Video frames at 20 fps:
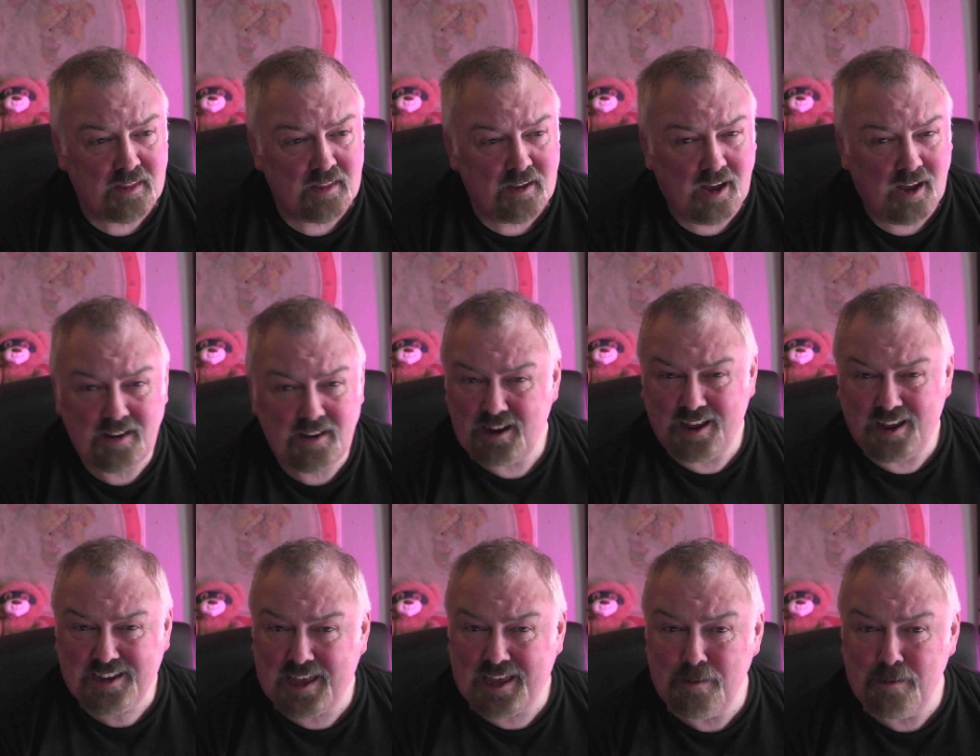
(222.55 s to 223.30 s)
And I
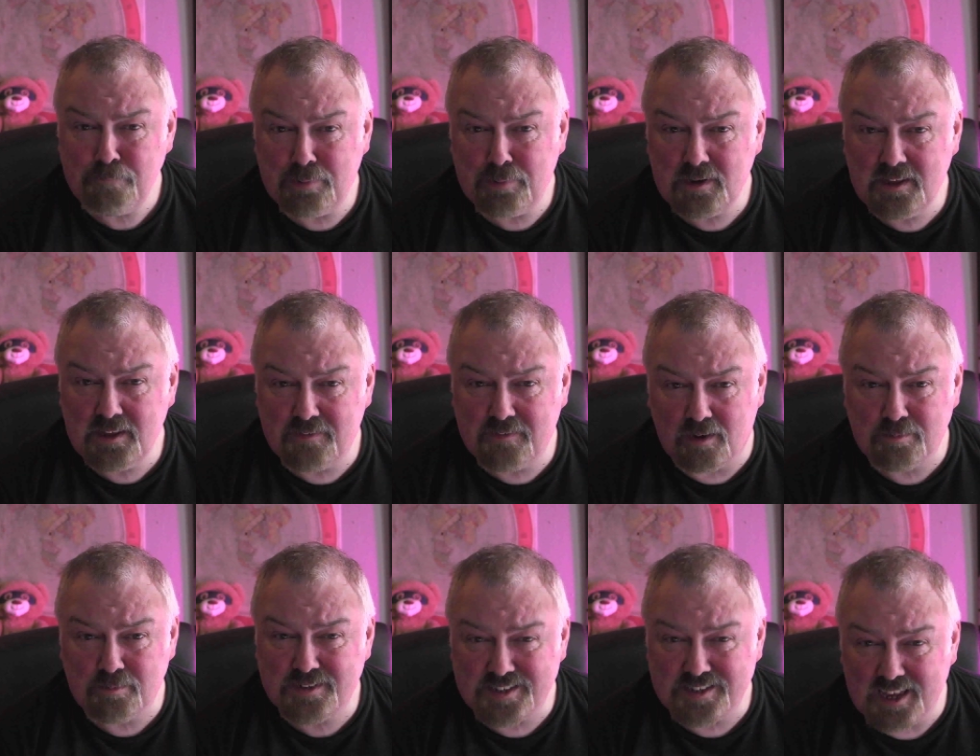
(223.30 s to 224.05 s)
can't believe
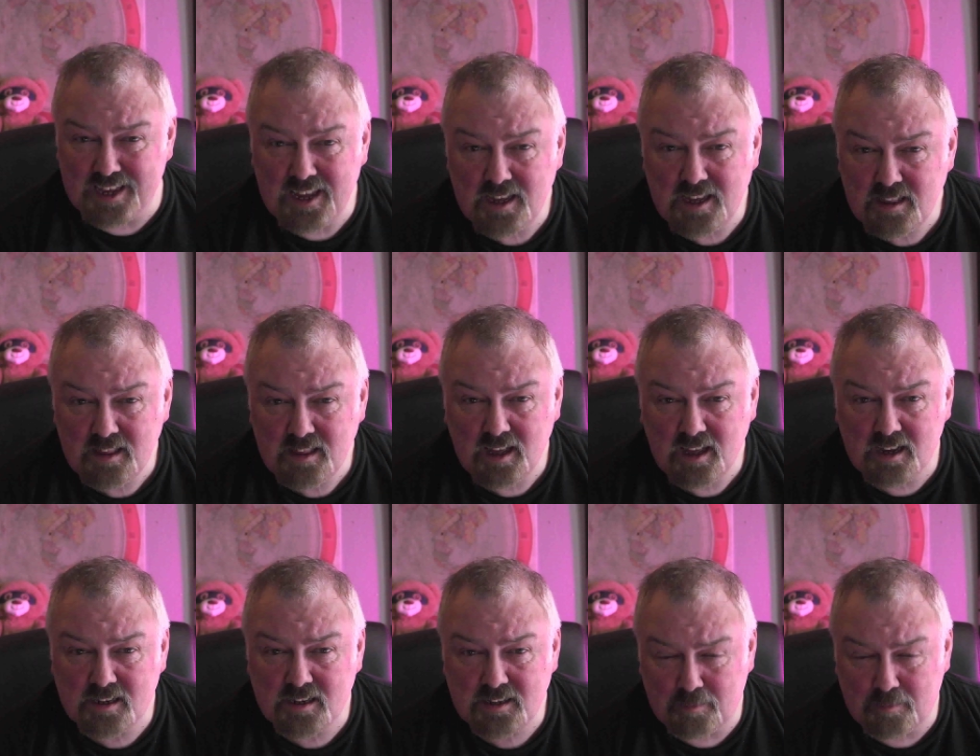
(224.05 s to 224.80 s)
I'm saying
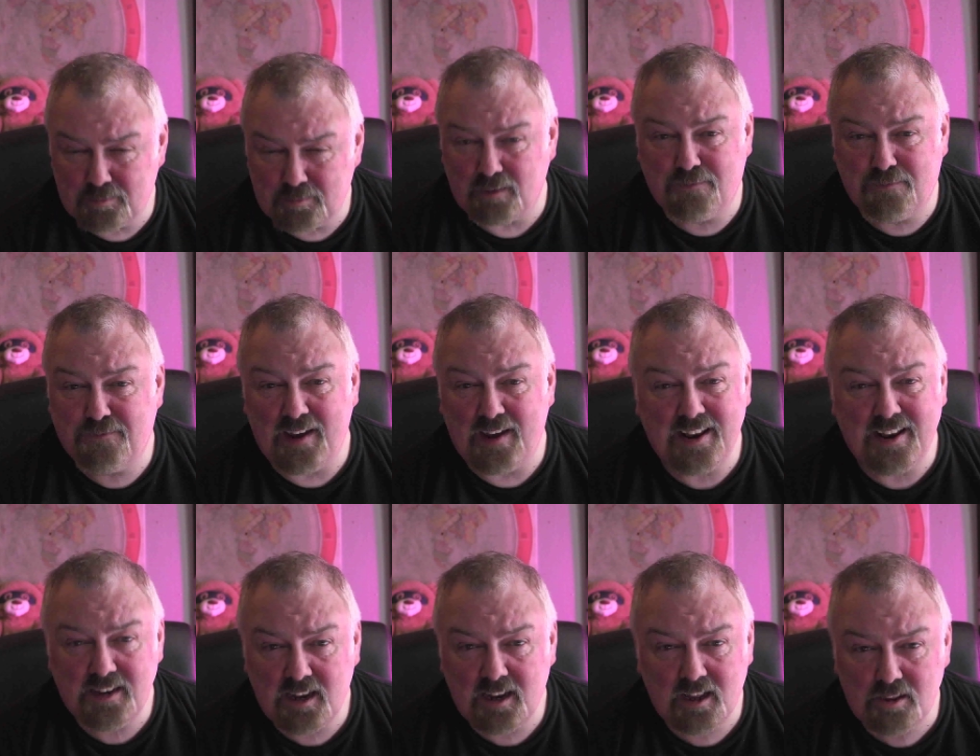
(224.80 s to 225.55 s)
this. I'm
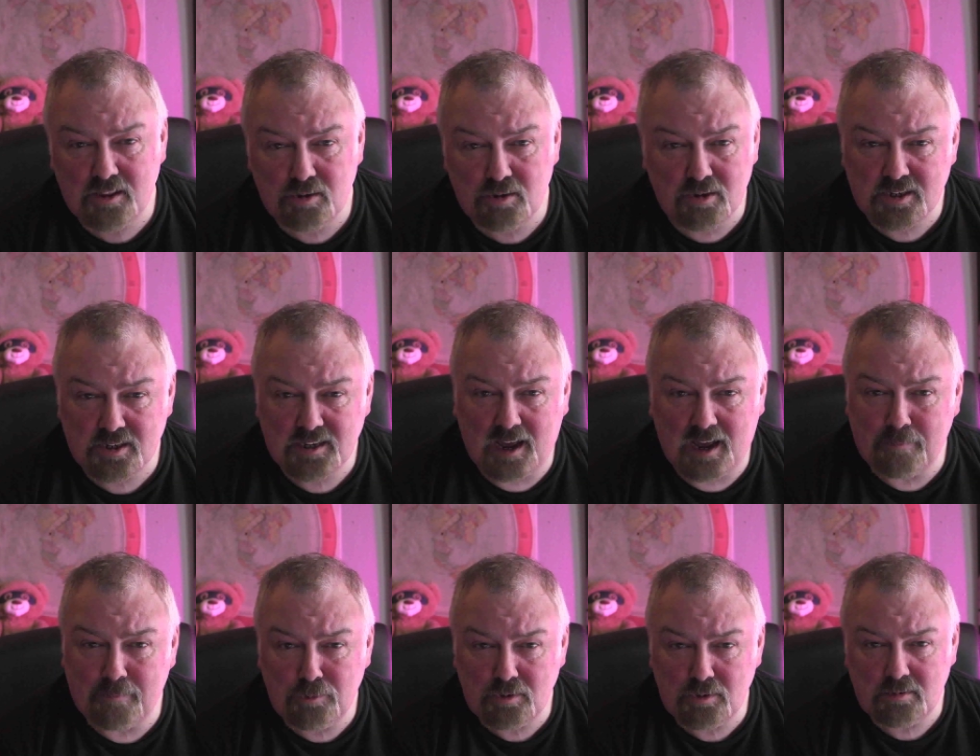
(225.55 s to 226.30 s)
defending Lewis
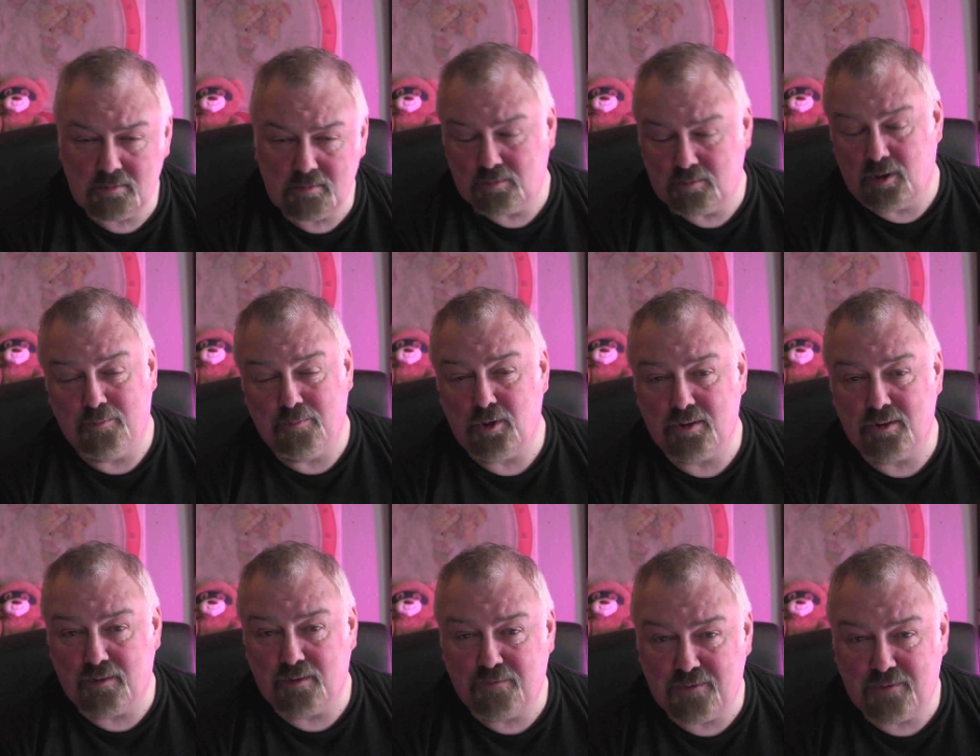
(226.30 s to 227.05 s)
Hamilton. Well, I'm
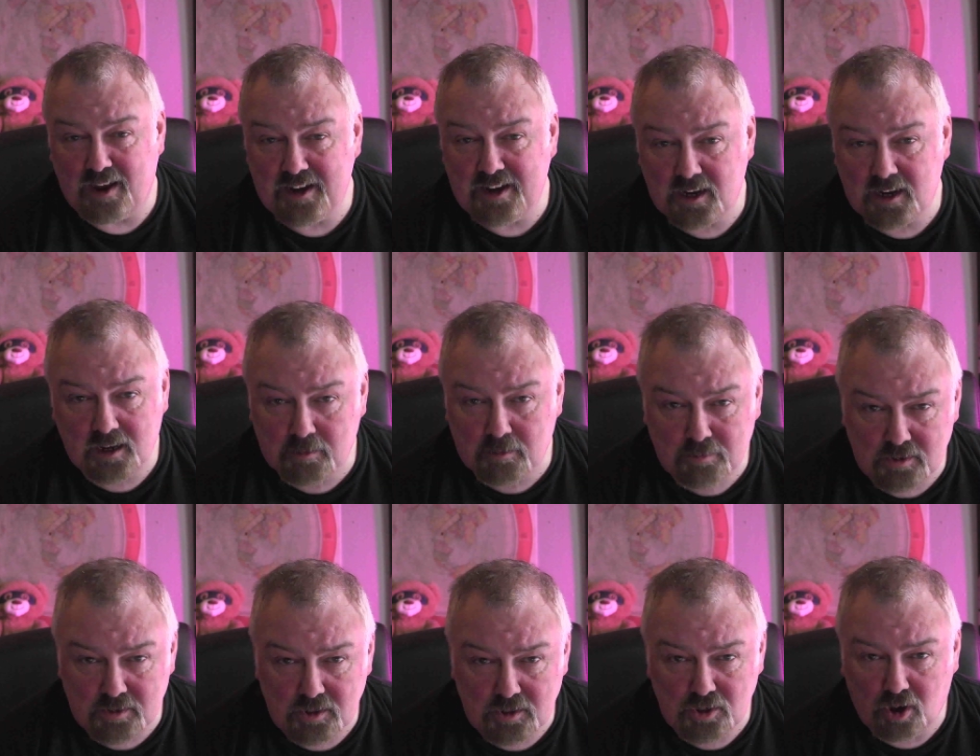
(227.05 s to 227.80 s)
not defending him
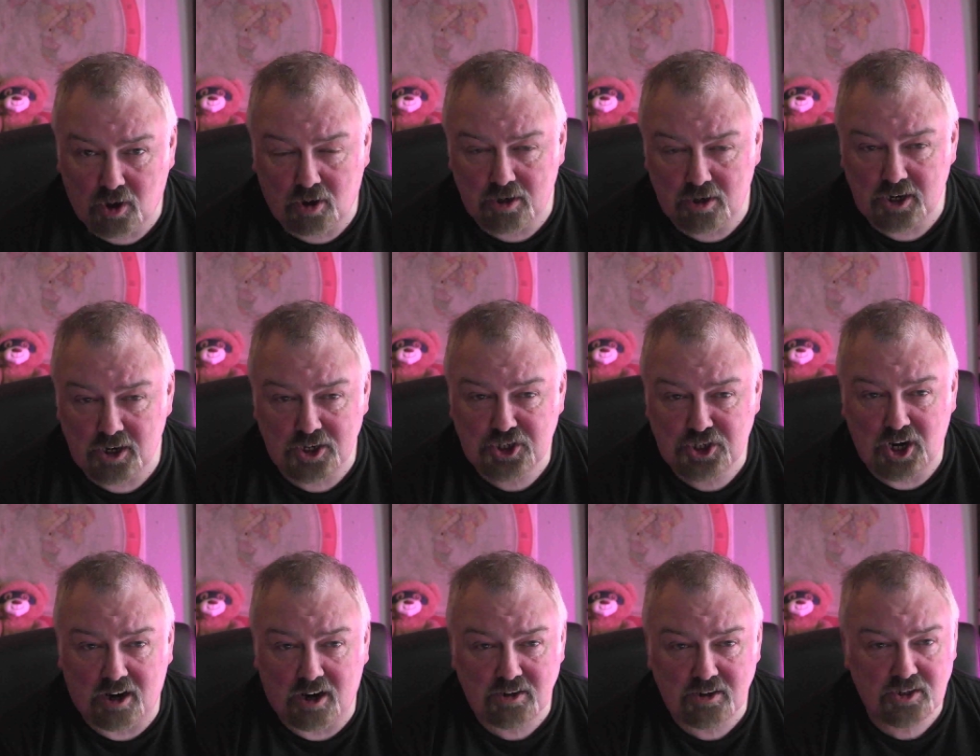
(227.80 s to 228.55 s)
because he's not on a
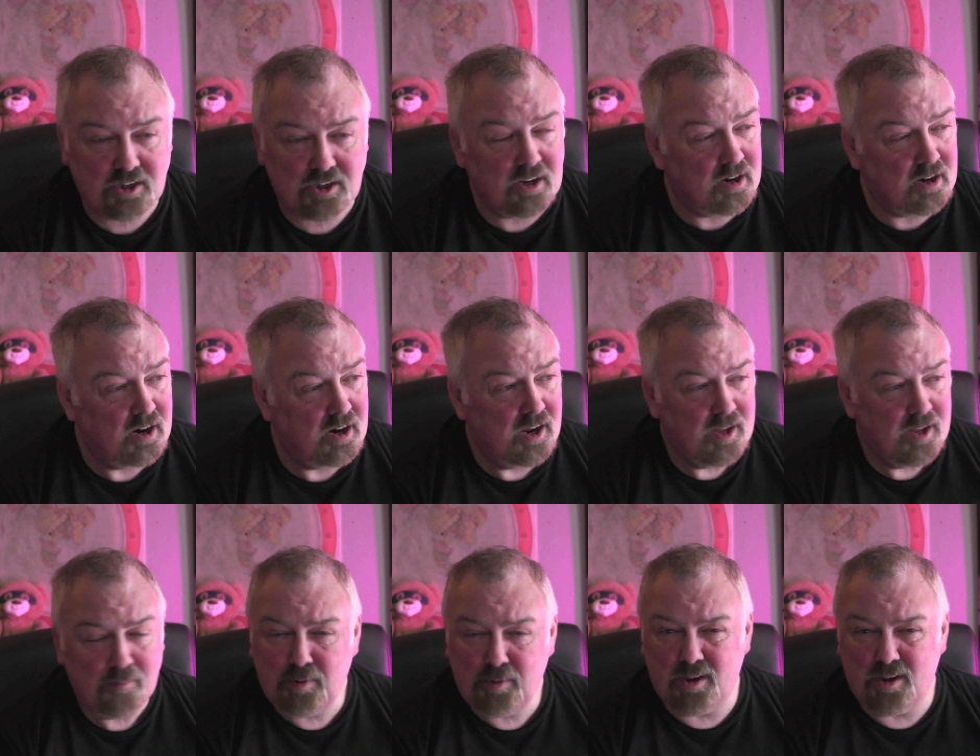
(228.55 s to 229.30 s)
charge here.
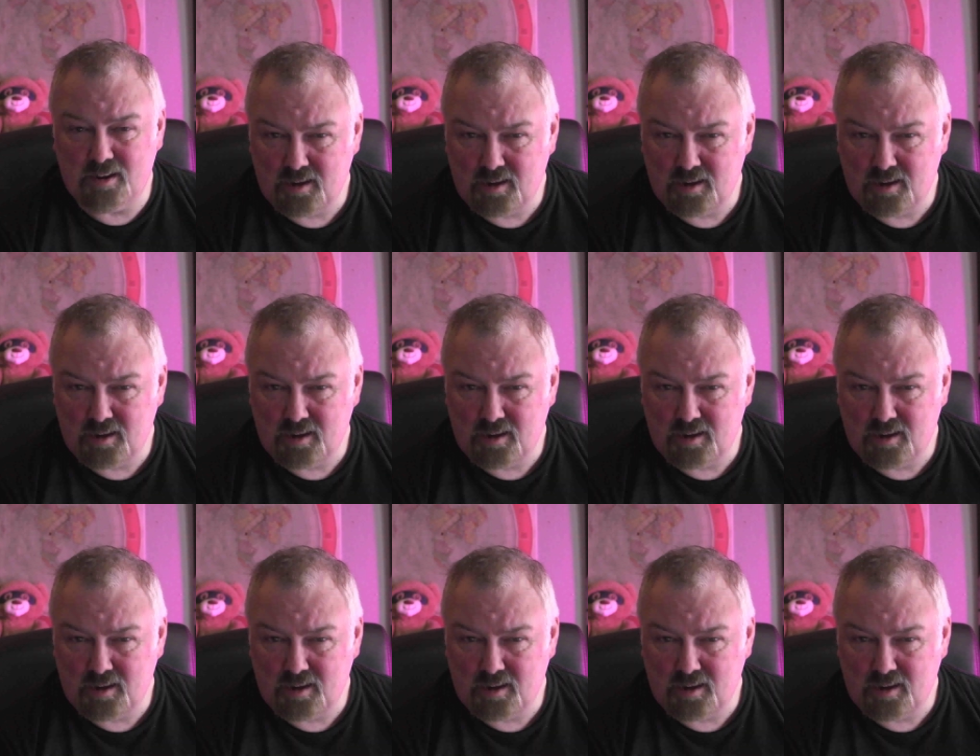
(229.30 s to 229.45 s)
But